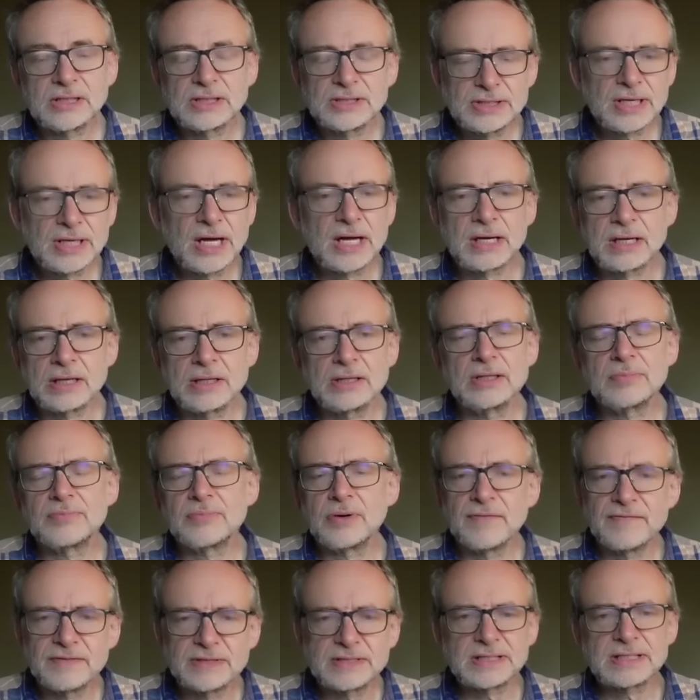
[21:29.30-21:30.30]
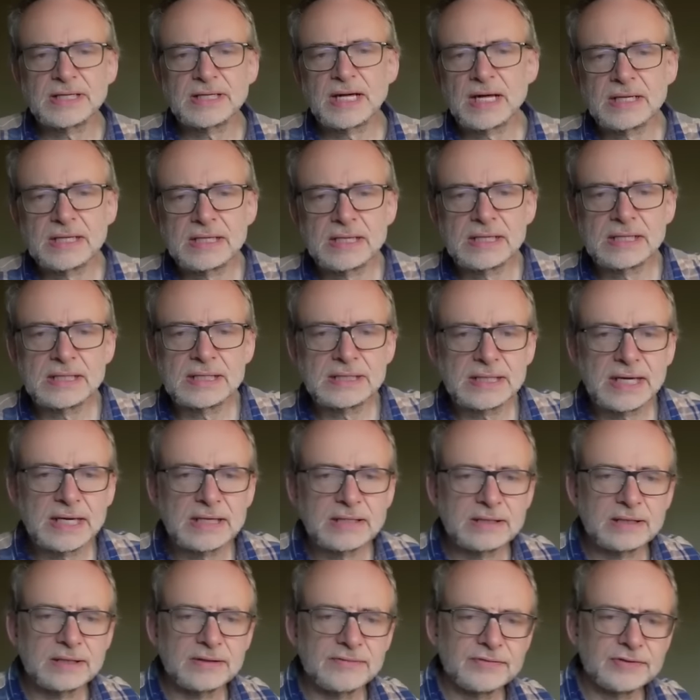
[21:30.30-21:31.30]
Sun. You put the Sun in the
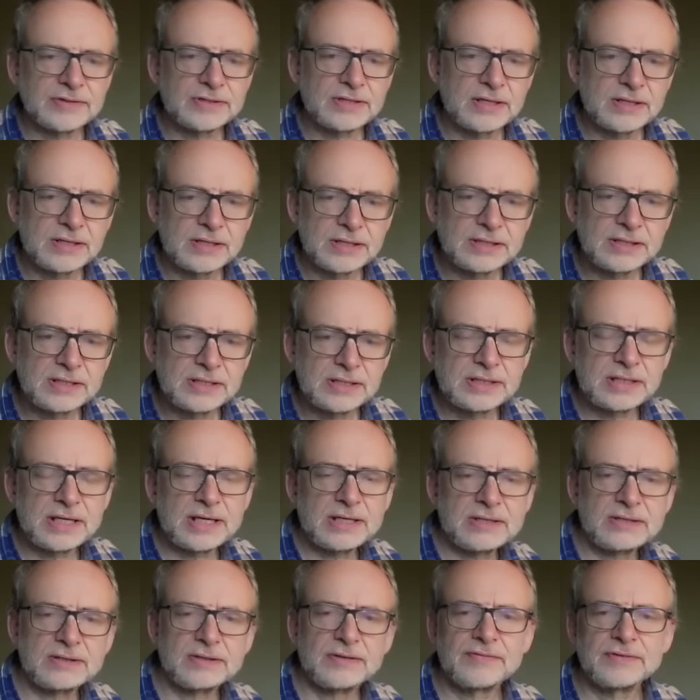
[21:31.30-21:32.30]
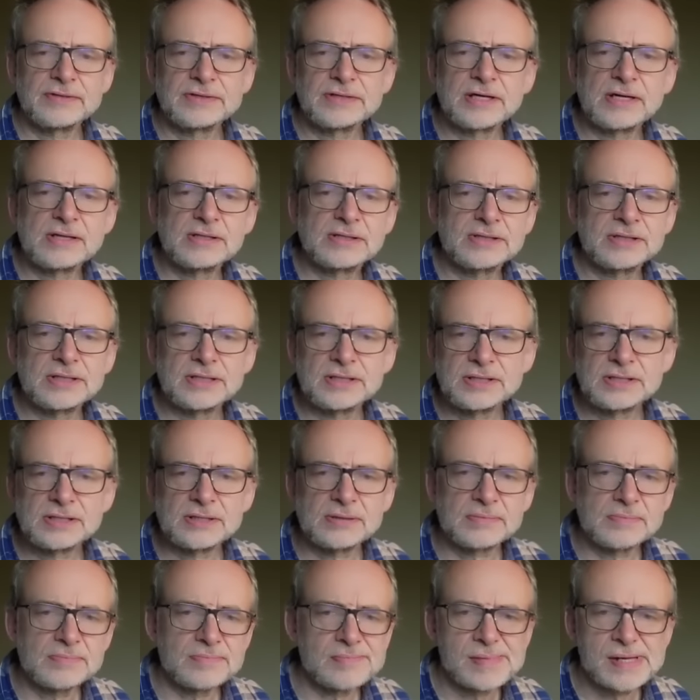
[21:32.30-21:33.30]
center of the solar
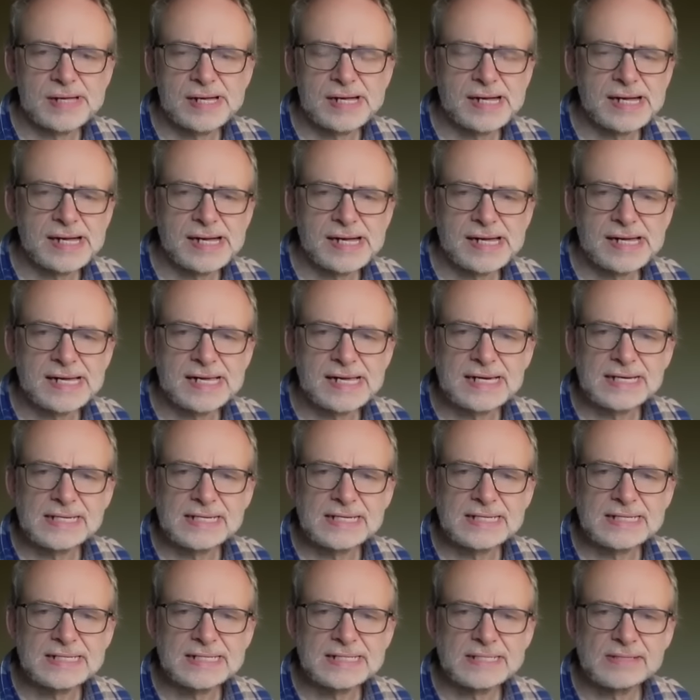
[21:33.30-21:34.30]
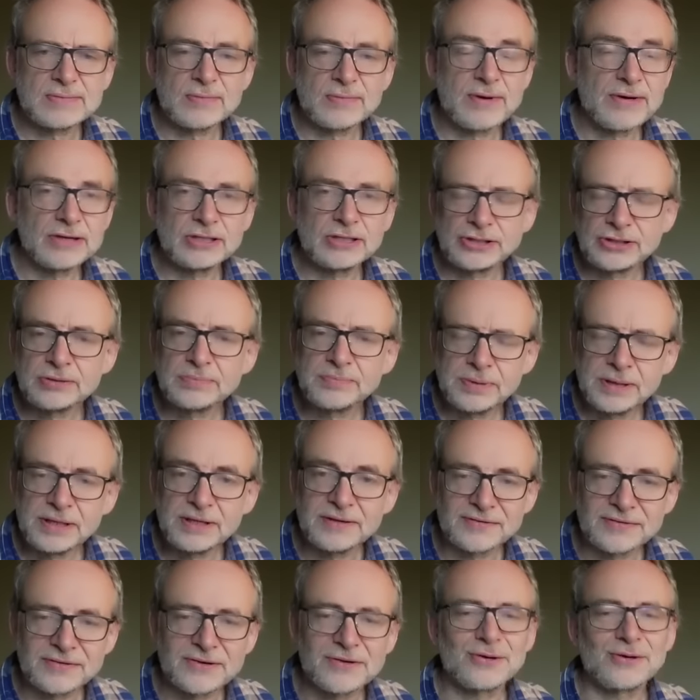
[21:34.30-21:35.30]
system, and where it should be,
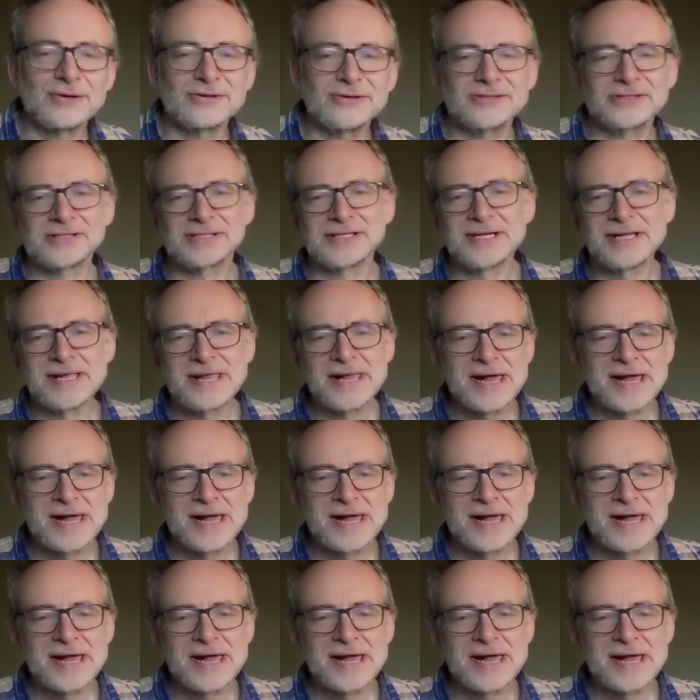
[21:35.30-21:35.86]
of course.